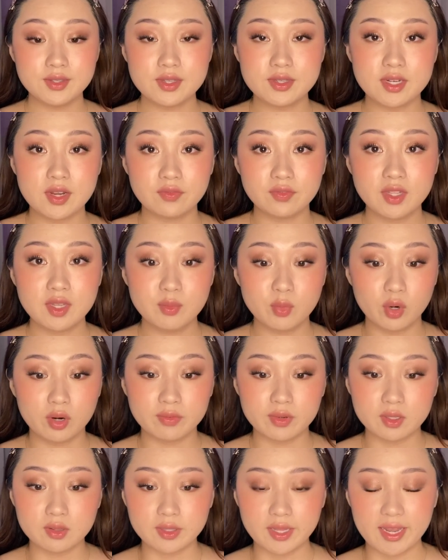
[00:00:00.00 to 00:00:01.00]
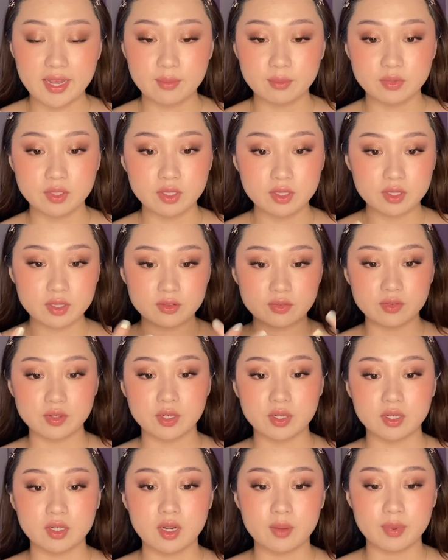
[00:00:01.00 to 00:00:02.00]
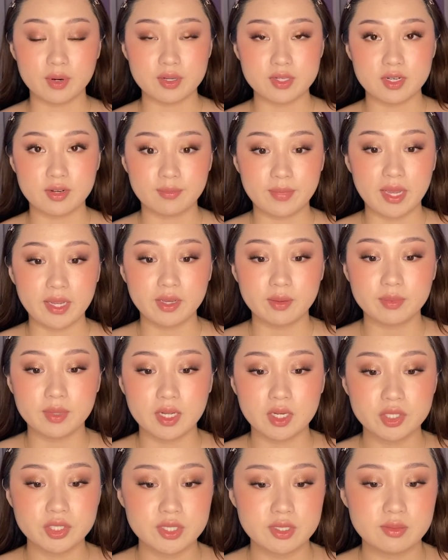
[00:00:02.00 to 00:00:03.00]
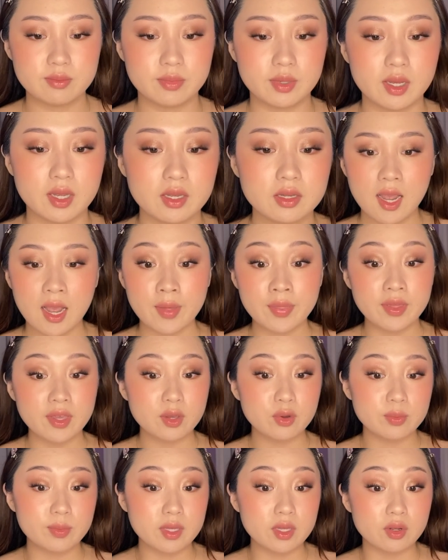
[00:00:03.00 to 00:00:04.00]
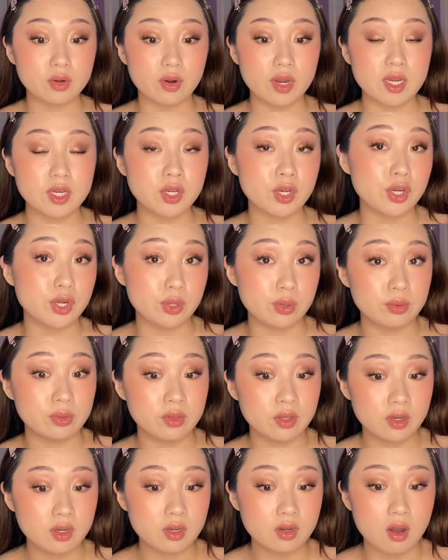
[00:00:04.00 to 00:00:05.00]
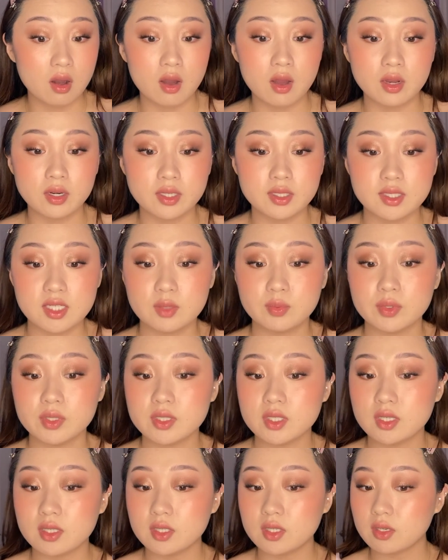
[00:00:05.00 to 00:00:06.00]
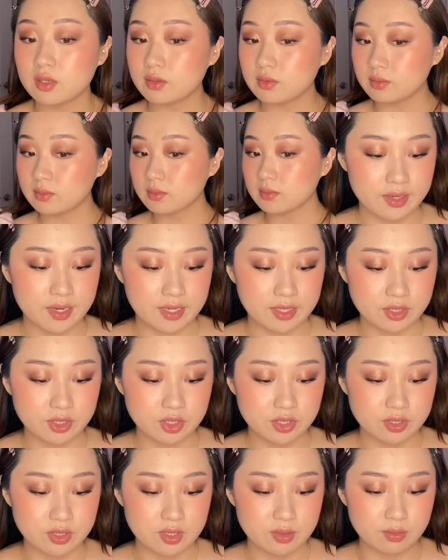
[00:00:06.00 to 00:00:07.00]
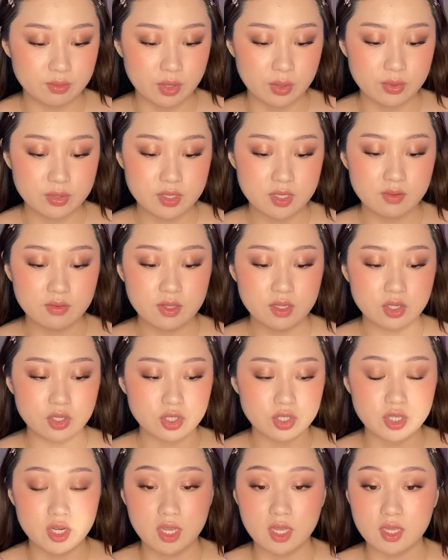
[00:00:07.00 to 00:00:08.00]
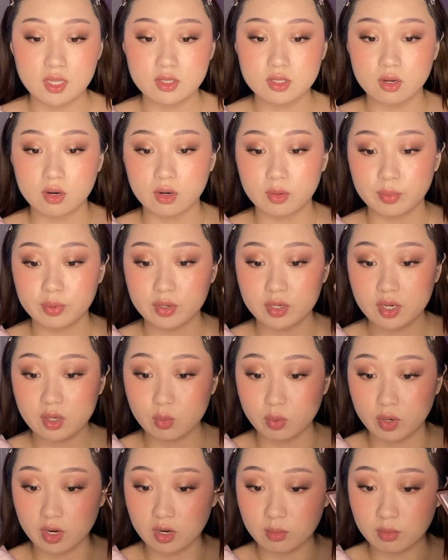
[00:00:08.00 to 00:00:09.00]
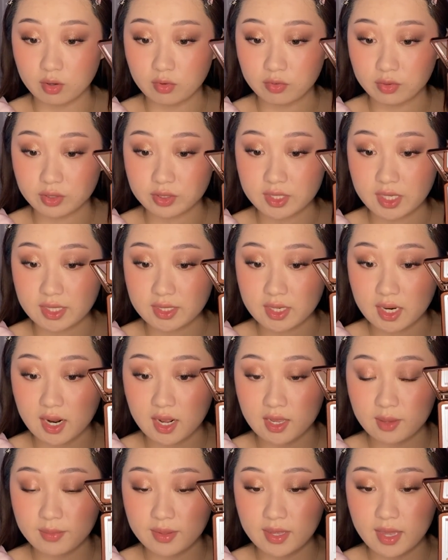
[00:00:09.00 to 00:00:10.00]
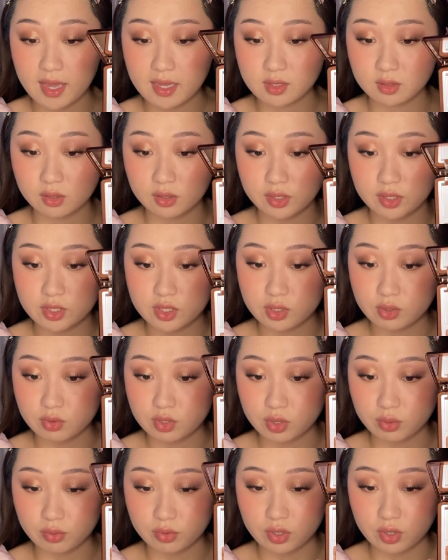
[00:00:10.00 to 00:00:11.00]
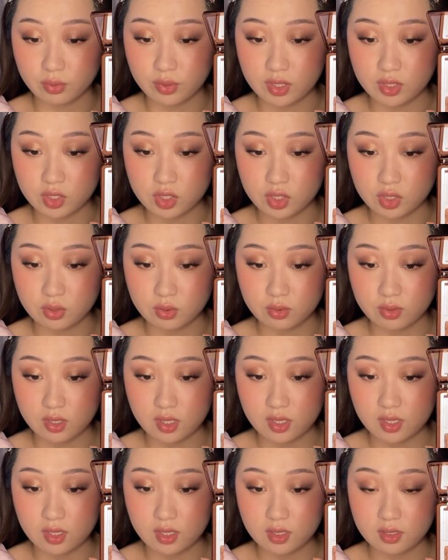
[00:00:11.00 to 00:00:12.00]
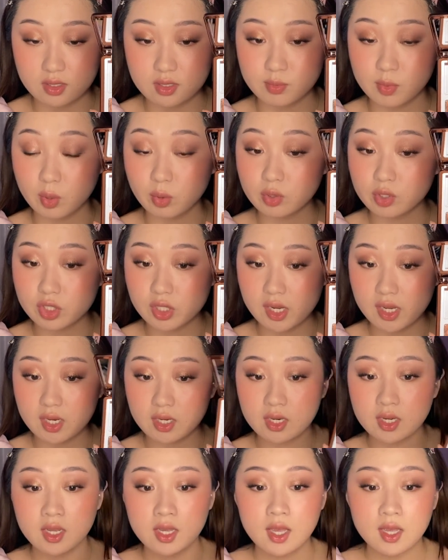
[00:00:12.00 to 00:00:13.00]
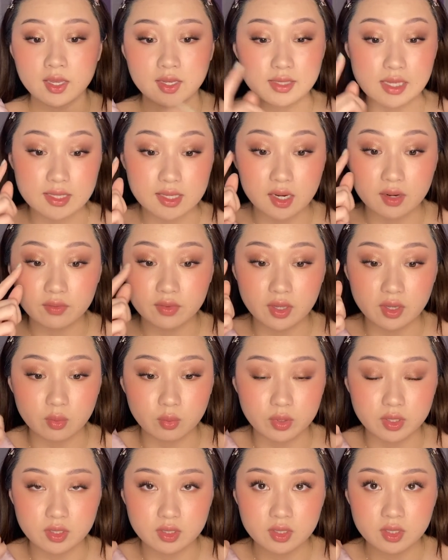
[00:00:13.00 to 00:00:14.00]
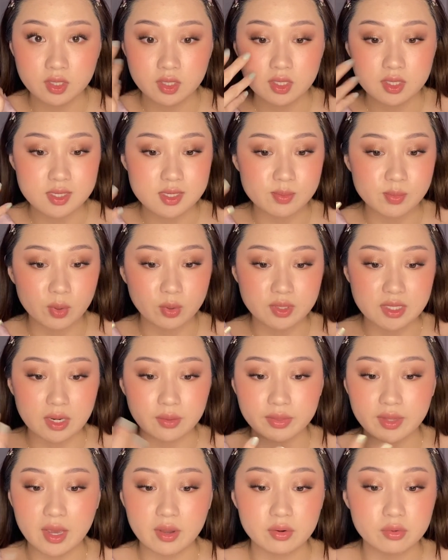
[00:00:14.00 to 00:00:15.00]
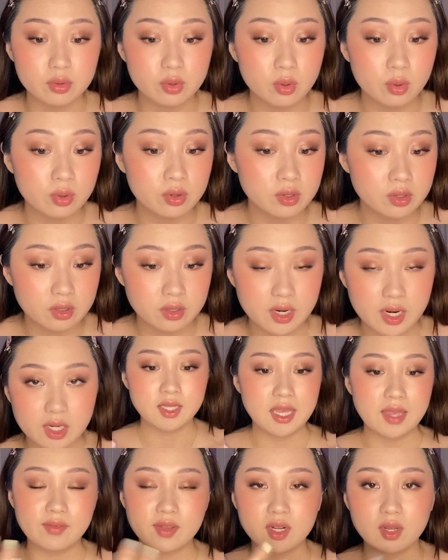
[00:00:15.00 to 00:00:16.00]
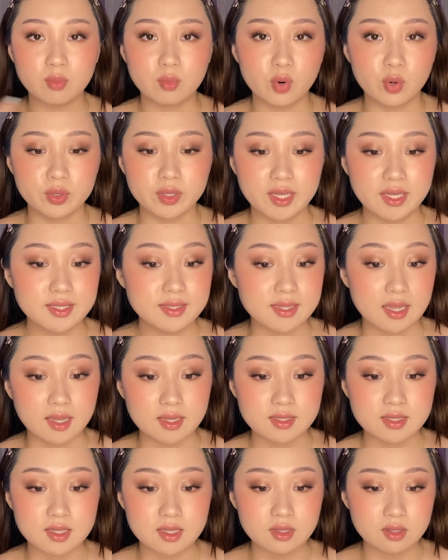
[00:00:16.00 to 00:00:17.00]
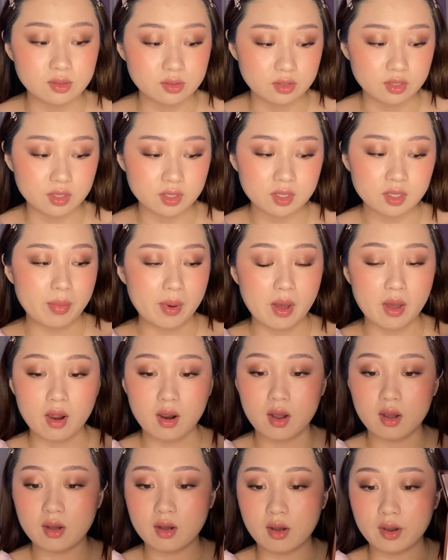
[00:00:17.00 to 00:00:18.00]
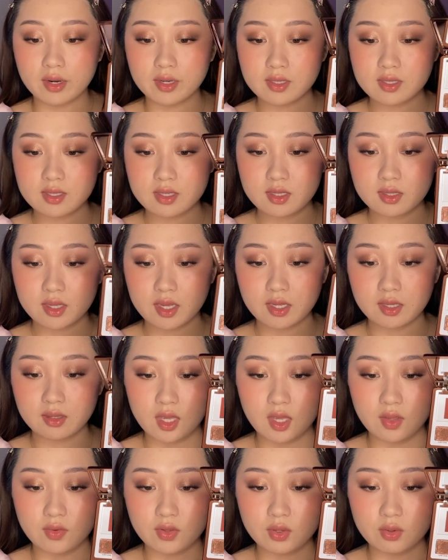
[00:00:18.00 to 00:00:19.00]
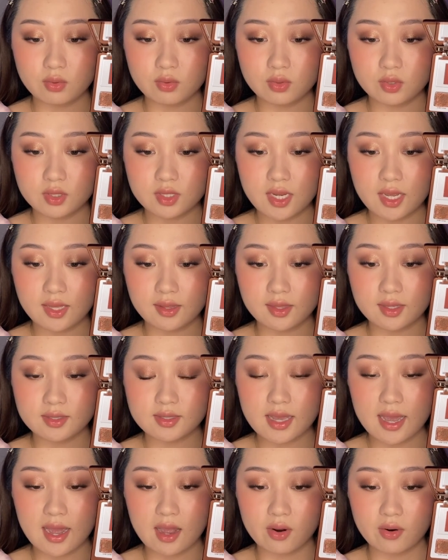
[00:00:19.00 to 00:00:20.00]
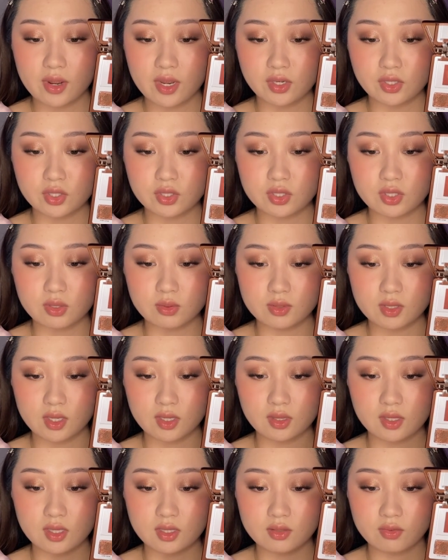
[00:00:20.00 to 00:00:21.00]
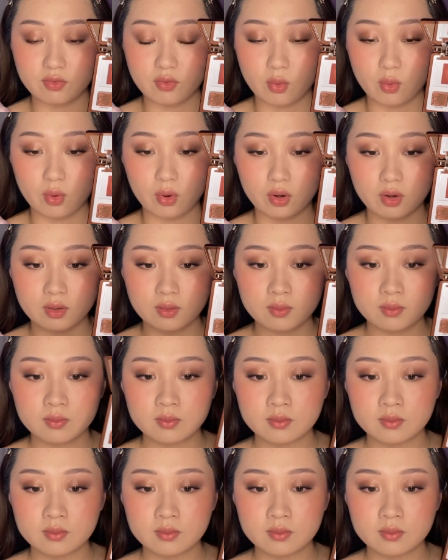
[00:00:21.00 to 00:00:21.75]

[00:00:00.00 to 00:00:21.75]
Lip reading: is definitely more of a glam look for a person of my complexion, but I think it would be a great nude look on a deeper skin tone. Actually, most of these shades are pretty wearable for daytime as long as you don't go into the smoke shade, because that's kind of like what smoked out the outer corner and gave it a more like sexy look. But honestly, like if you take this out and just use like these four,